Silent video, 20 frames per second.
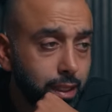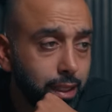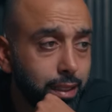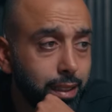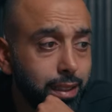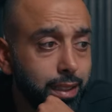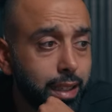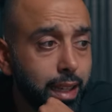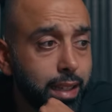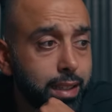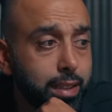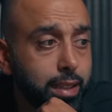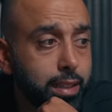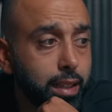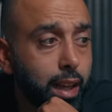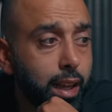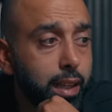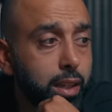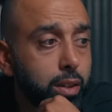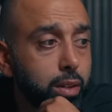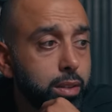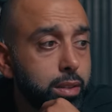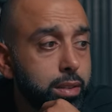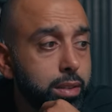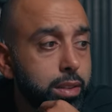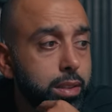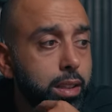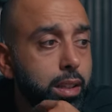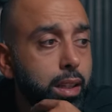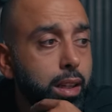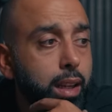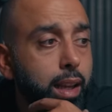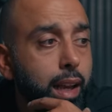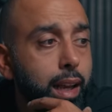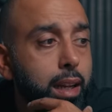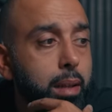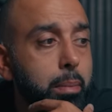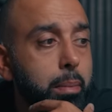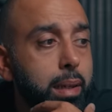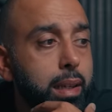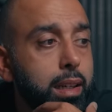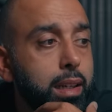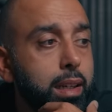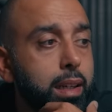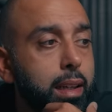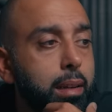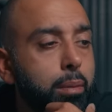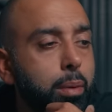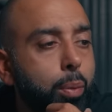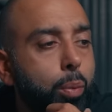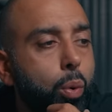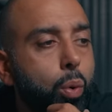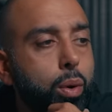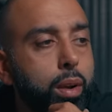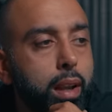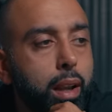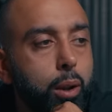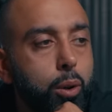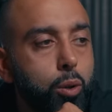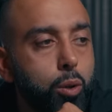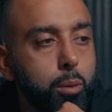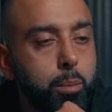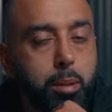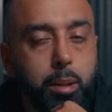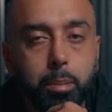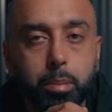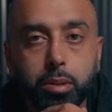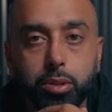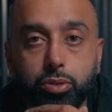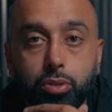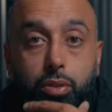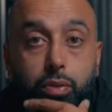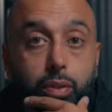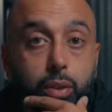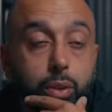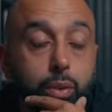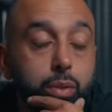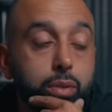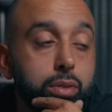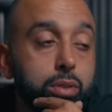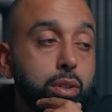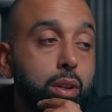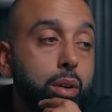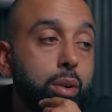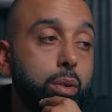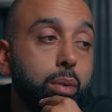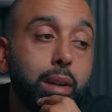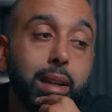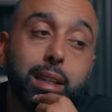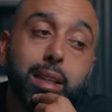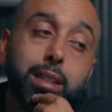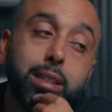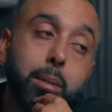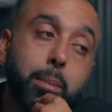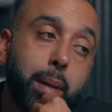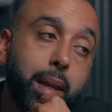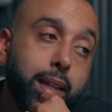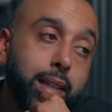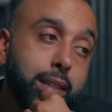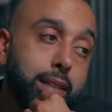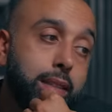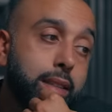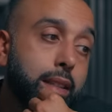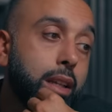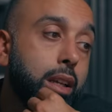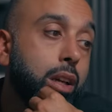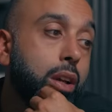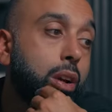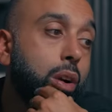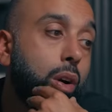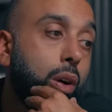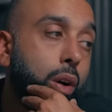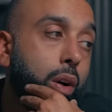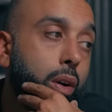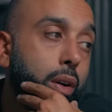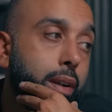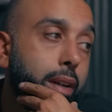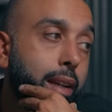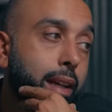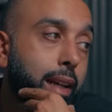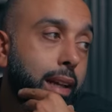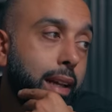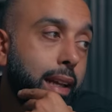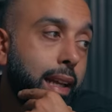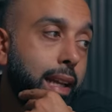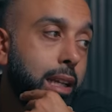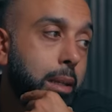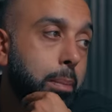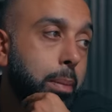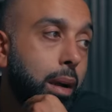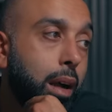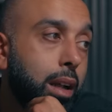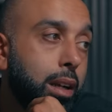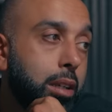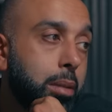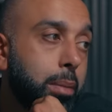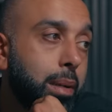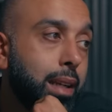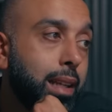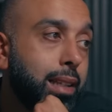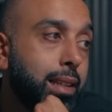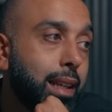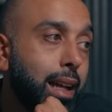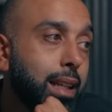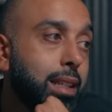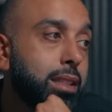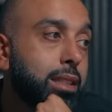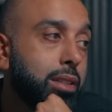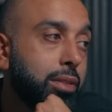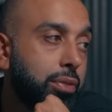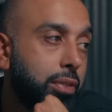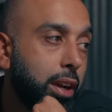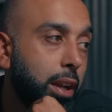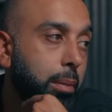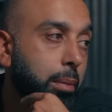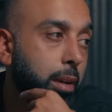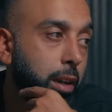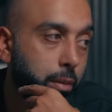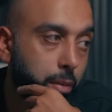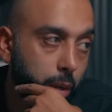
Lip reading: In this case, there's icons, and immediately we walk into people's reviews. So it just depends on it, but ultimately that's the framework.